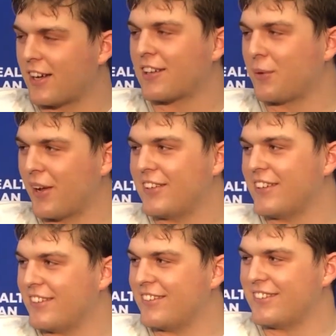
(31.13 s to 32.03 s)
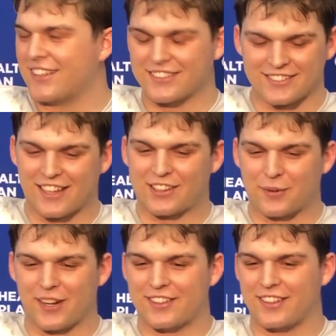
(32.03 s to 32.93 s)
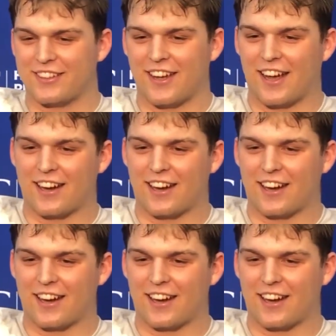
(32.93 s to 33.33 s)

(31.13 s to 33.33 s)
That's exactly what I did. That's exactly what I did, yeah.